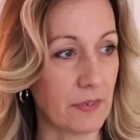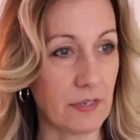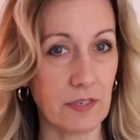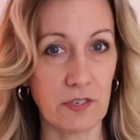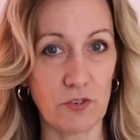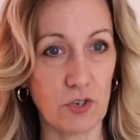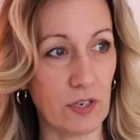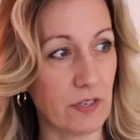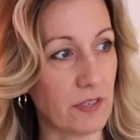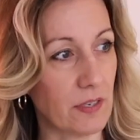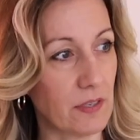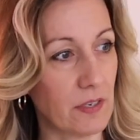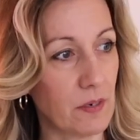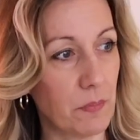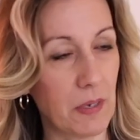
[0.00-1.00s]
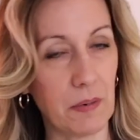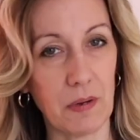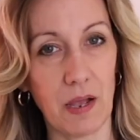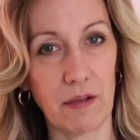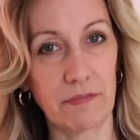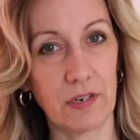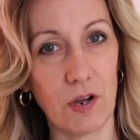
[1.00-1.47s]
This is just a little bit
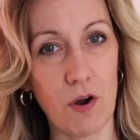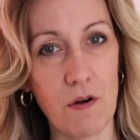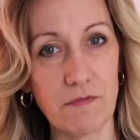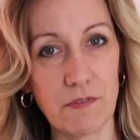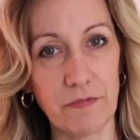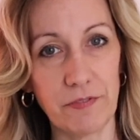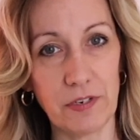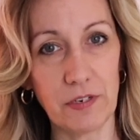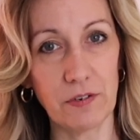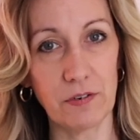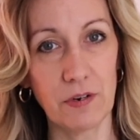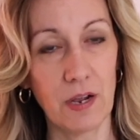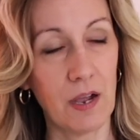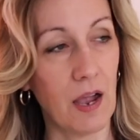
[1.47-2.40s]
of an overview